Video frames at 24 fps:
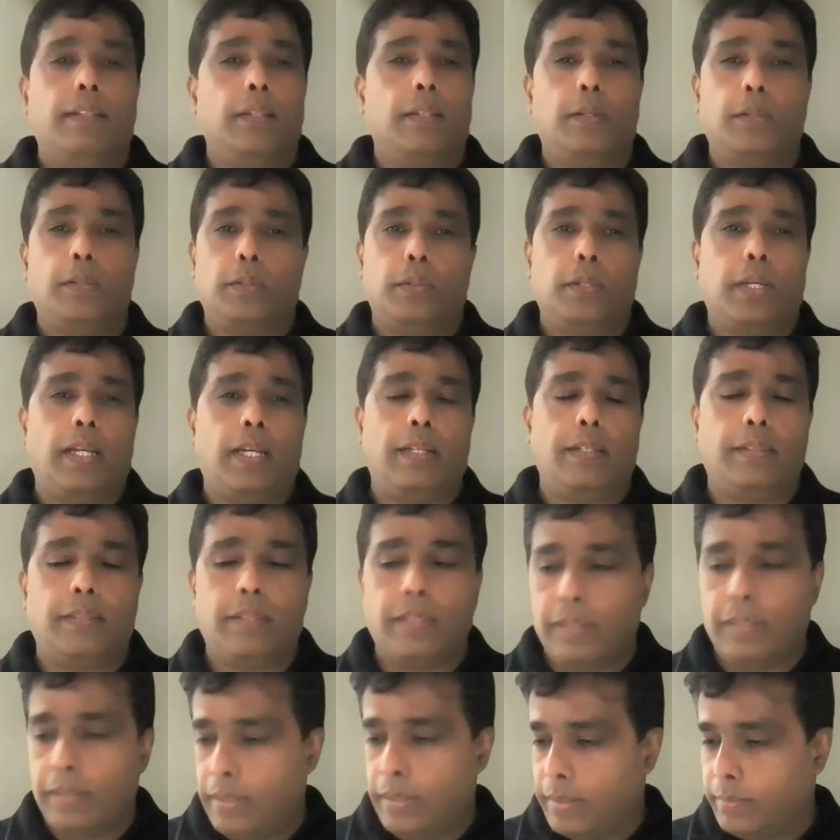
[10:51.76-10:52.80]
no,
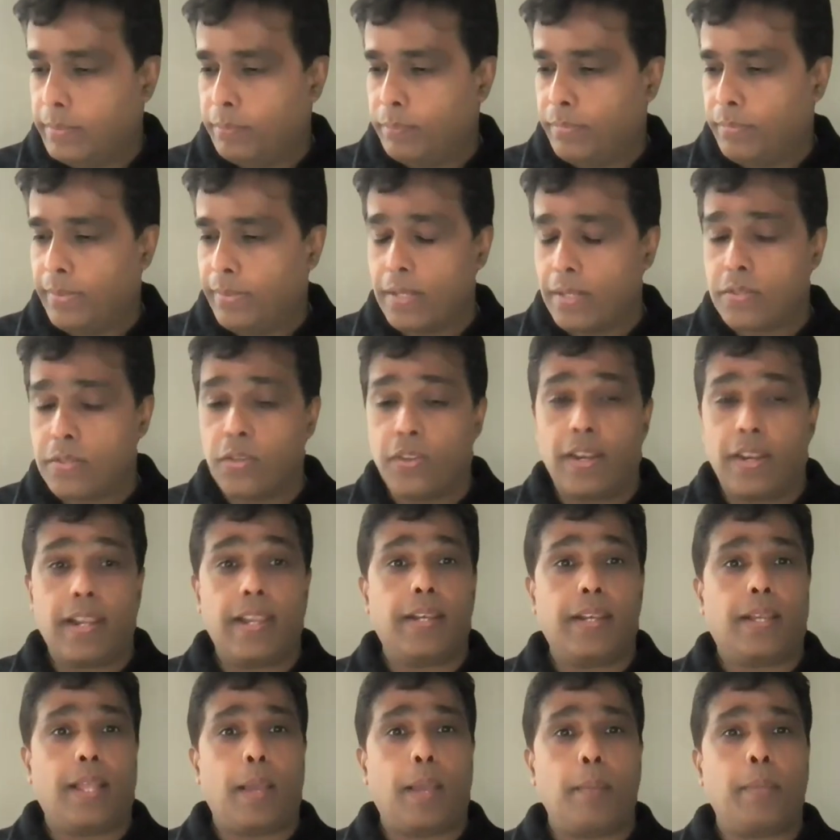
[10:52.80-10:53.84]
that's
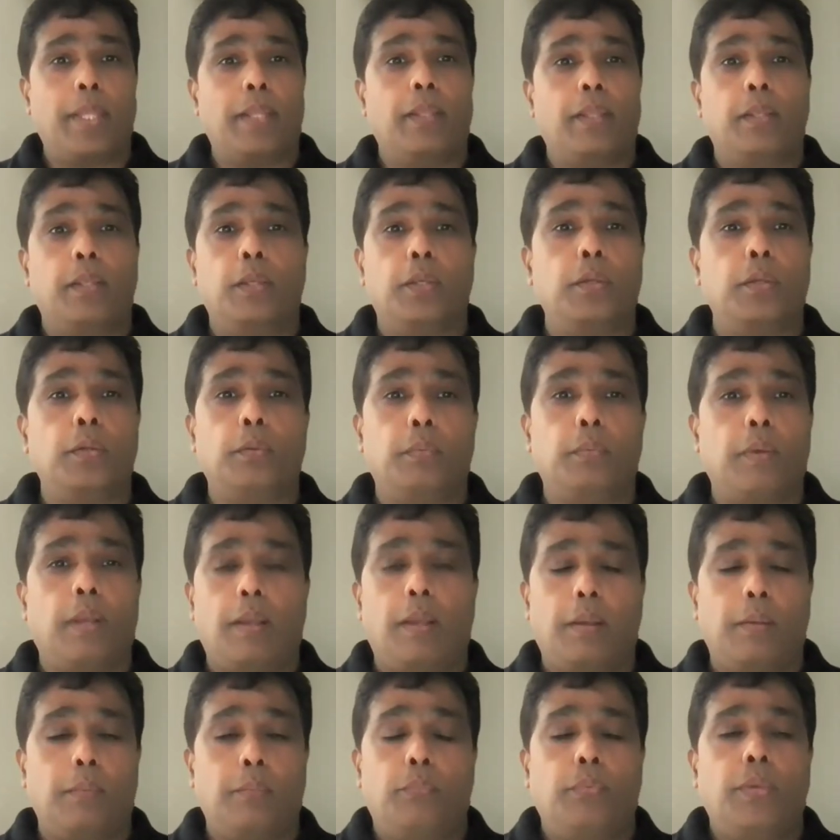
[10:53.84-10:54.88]
great. I
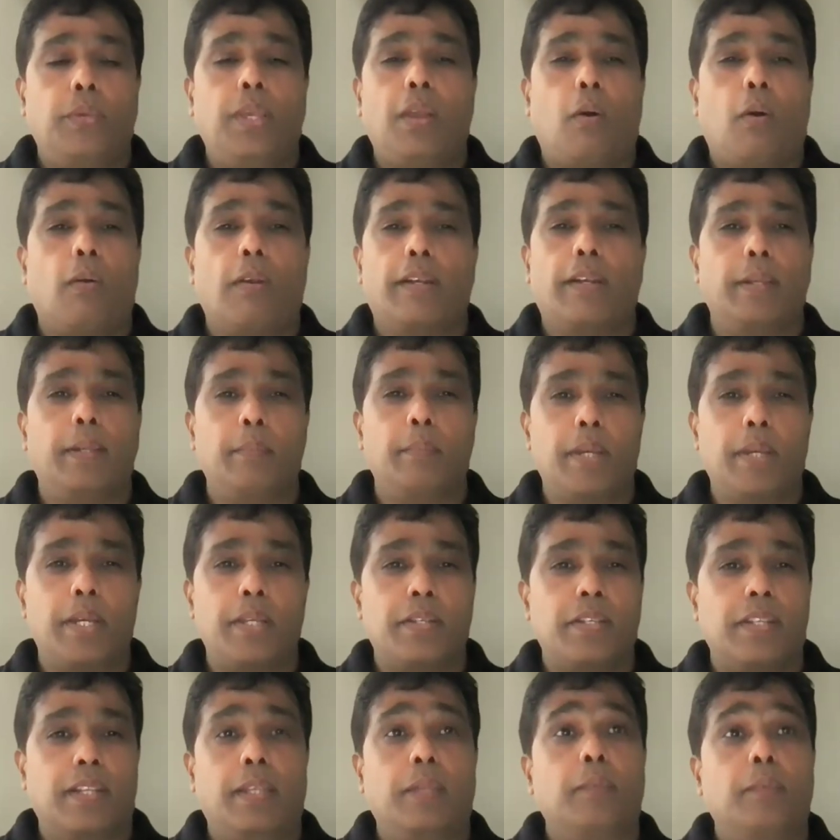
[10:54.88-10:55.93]
mean, we already
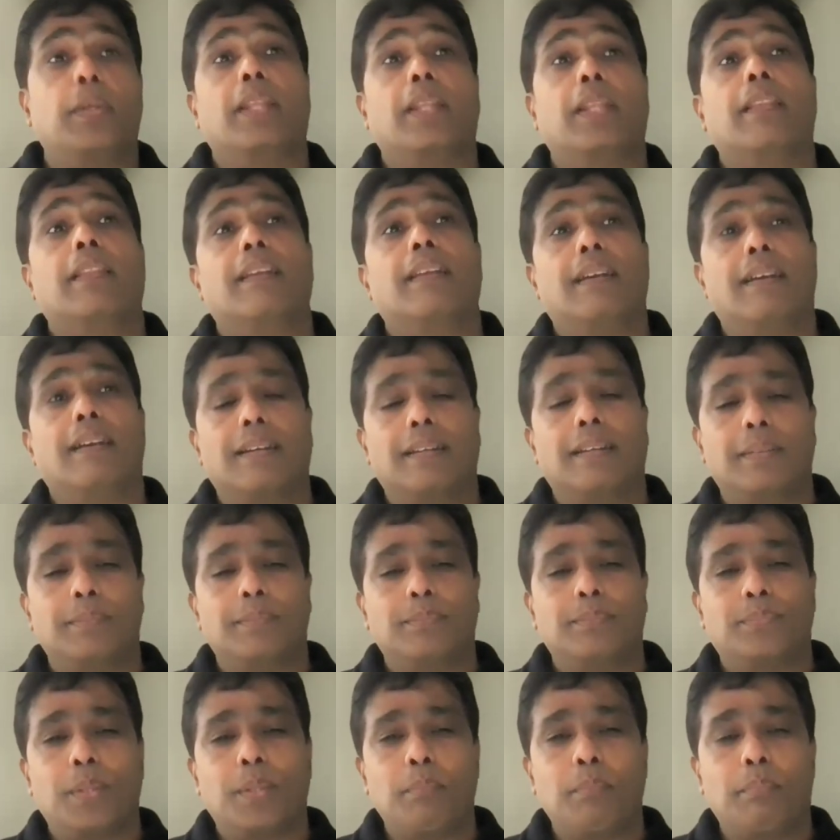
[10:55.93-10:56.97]
mentioned, even
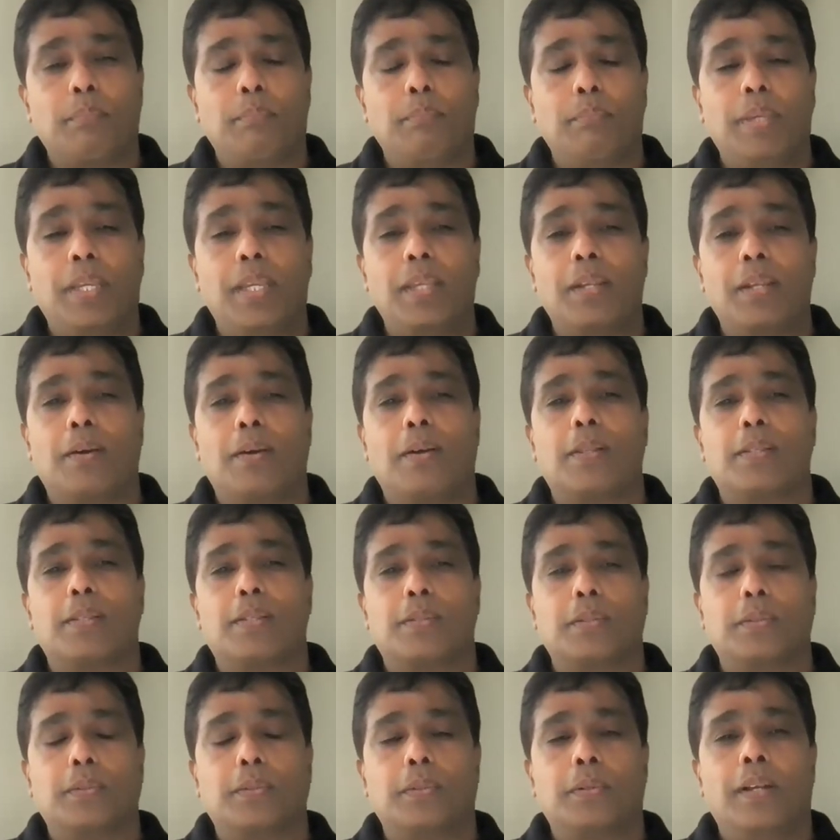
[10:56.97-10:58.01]
Mir
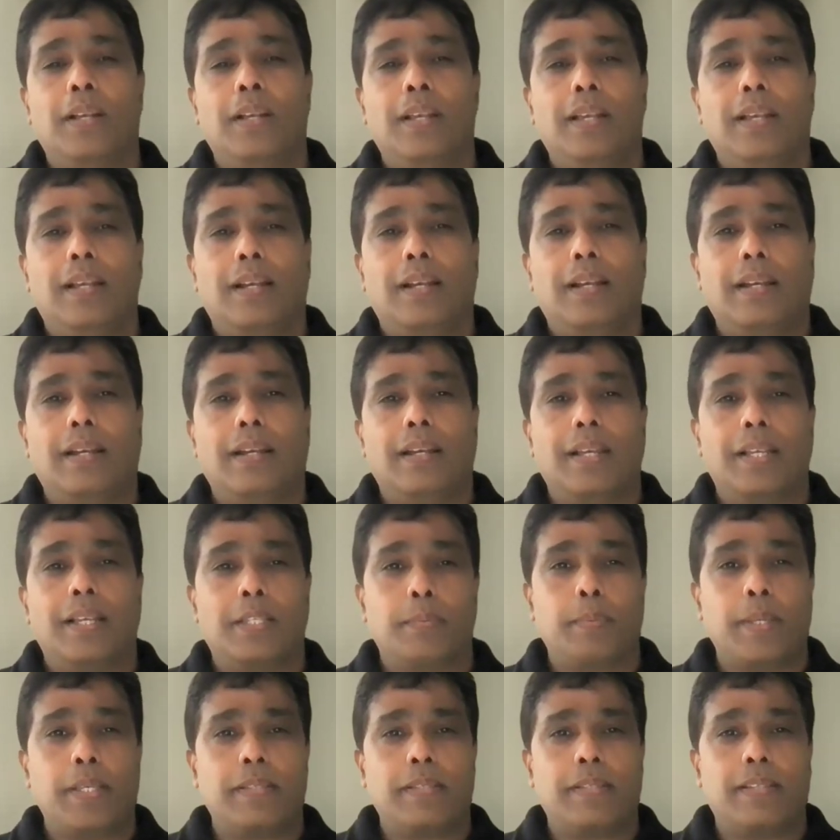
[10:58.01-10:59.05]
also
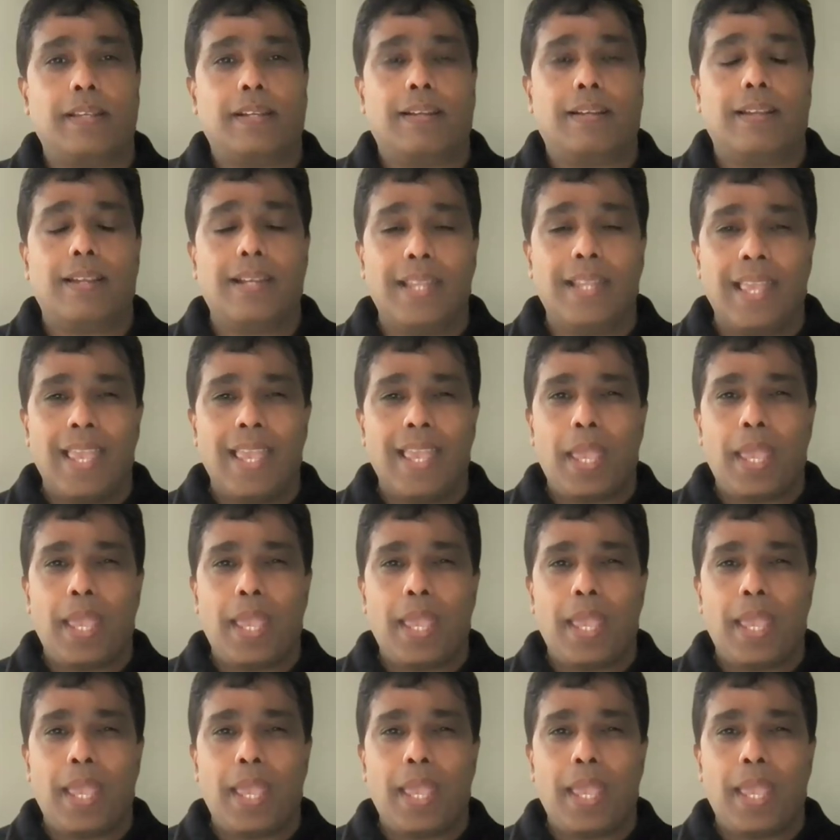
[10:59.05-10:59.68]
expressed that, right?